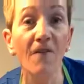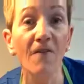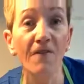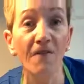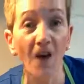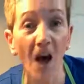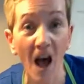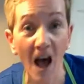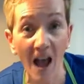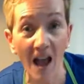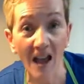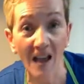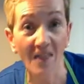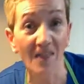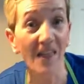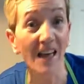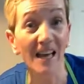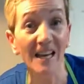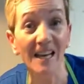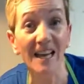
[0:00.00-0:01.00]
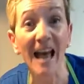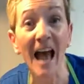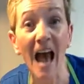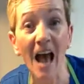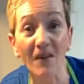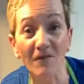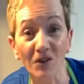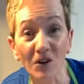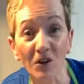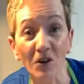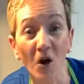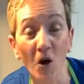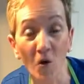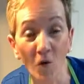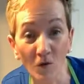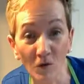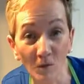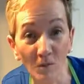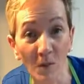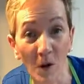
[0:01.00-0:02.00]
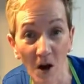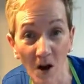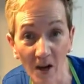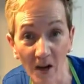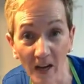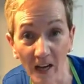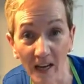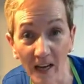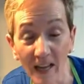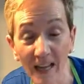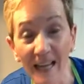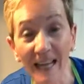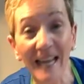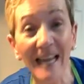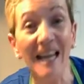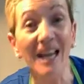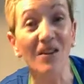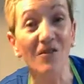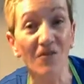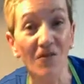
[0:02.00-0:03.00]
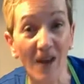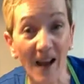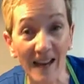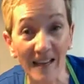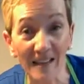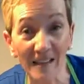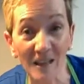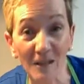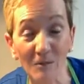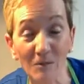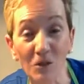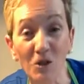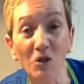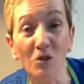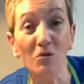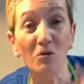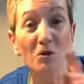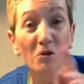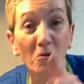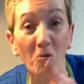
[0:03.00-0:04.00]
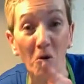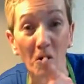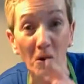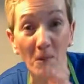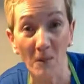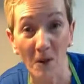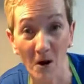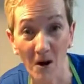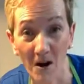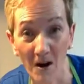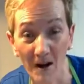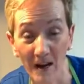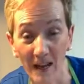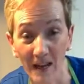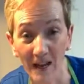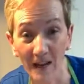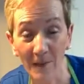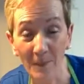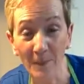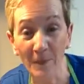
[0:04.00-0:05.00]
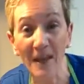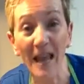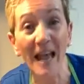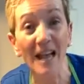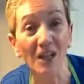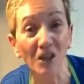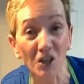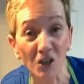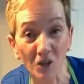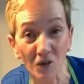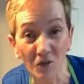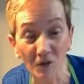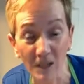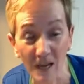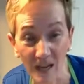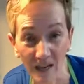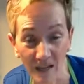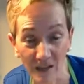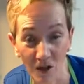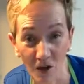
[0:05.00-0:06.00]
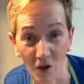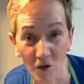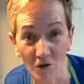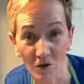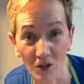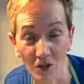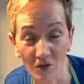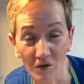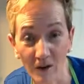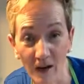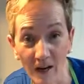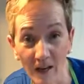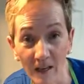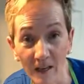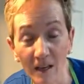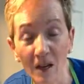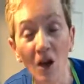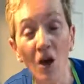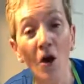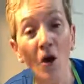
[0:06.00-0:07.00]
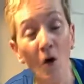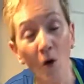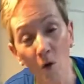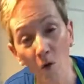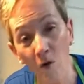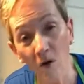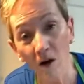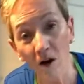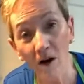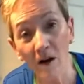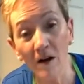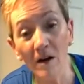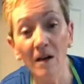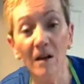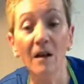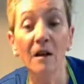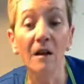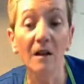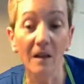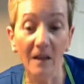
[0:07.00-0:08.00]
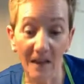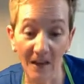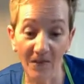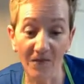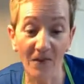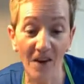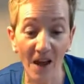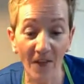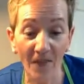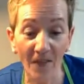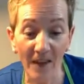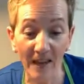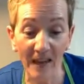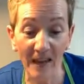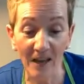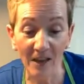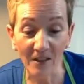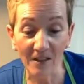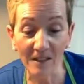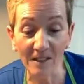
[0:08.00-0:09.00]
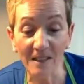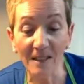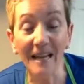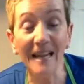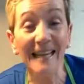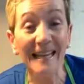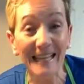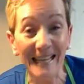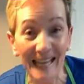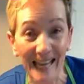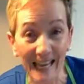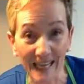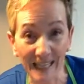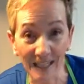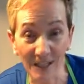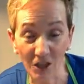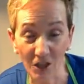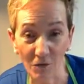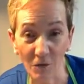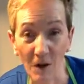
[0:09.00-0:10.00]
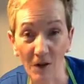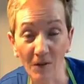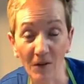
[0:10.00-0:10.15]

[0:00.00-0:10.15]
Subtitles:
Well, fine, then have your own party. Invite them to your party, and you take the host credit, or if nothing else, get it to